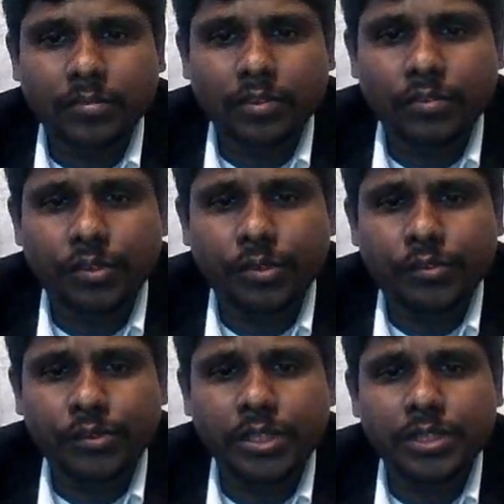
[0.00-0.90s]
If
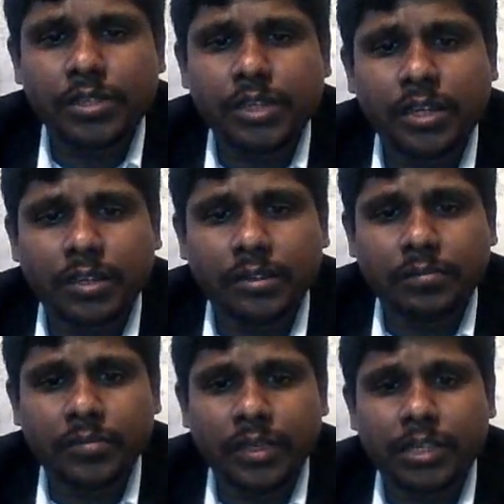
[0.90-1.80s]
you just need
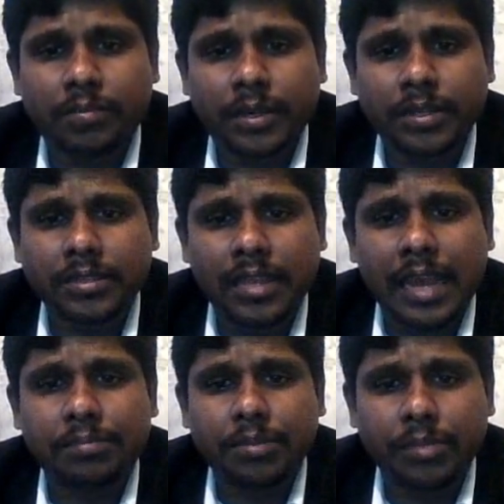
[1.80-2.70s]
an enterprise
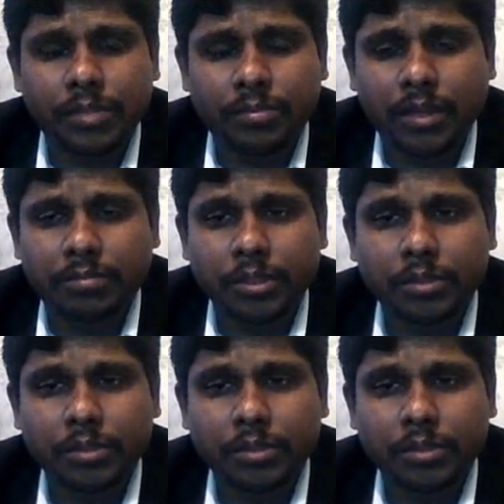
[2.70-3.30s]
app to be developed,